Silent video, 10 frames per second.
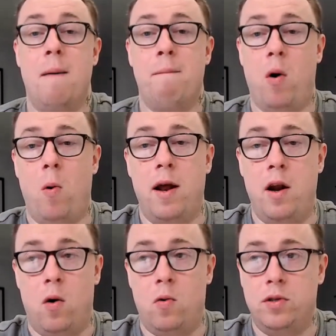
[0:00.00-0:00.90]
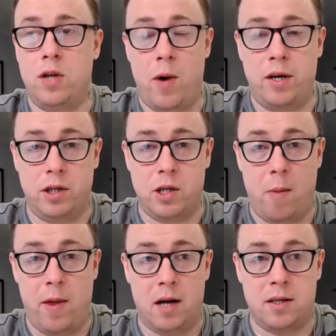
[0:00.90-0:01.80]
But all in all, don't waste your
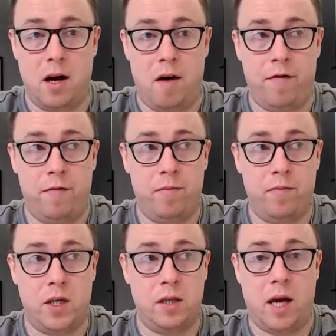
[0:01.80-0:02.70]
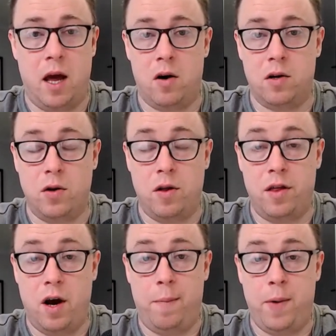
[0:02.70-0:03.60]
time with that stuff. Just get on and do the
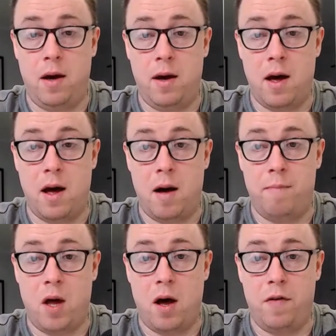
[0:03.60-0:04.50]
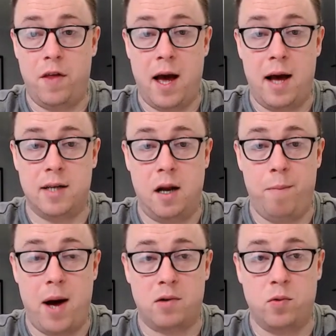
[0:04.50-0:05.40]
therapy. I don't think it has an
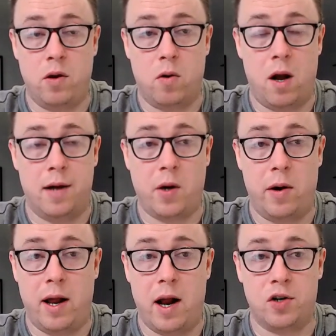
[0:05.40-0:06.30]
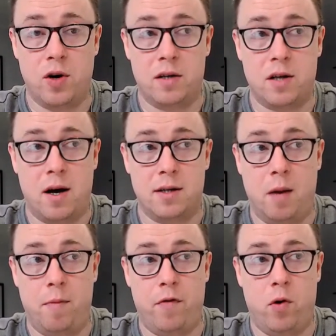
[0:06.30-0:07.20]
impact with your clients going out of trance, like I
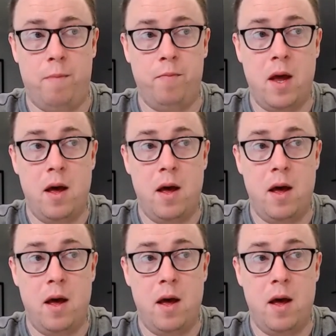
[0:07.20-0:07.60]
said before,